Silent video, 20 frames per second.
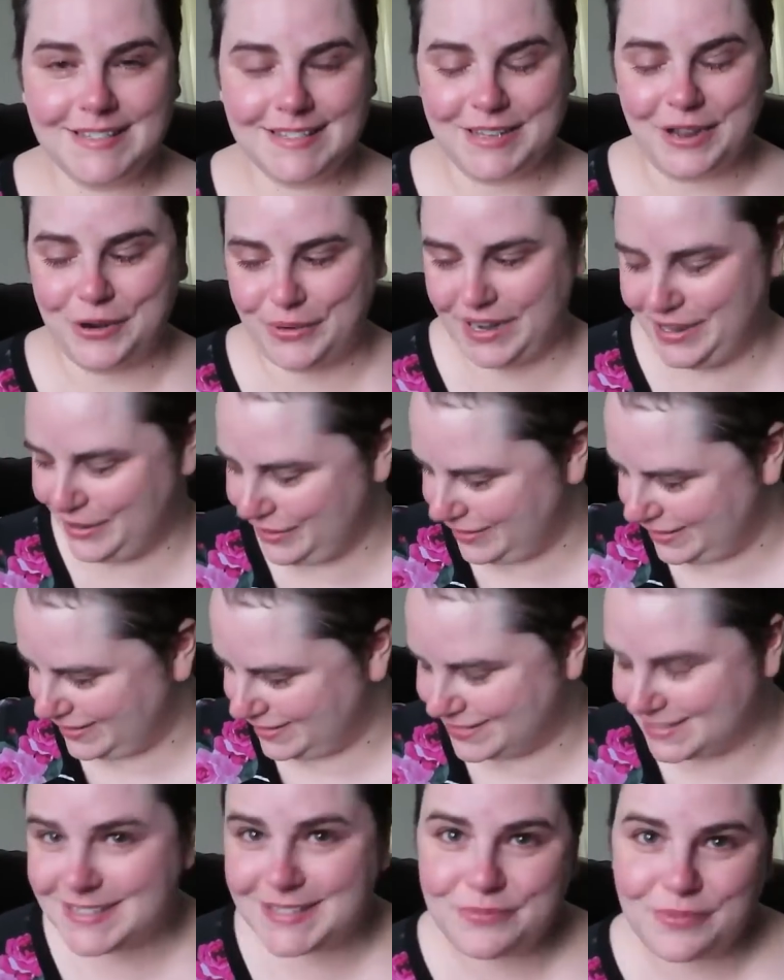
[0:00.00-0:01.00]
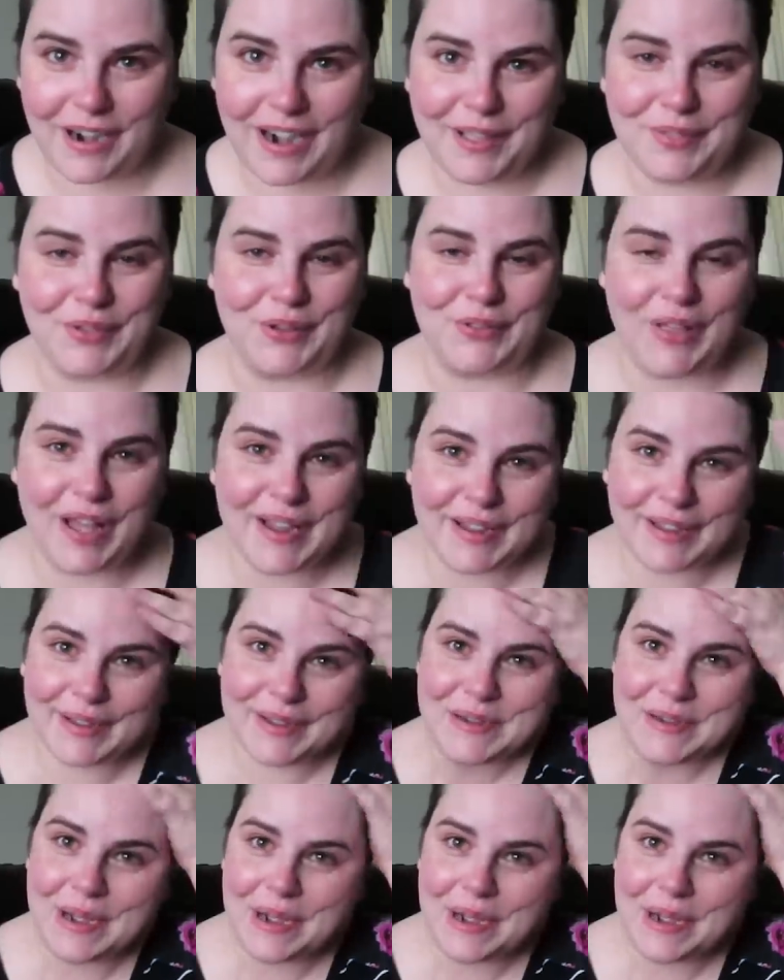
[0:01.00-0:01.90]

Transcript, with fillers: So here is what I look like.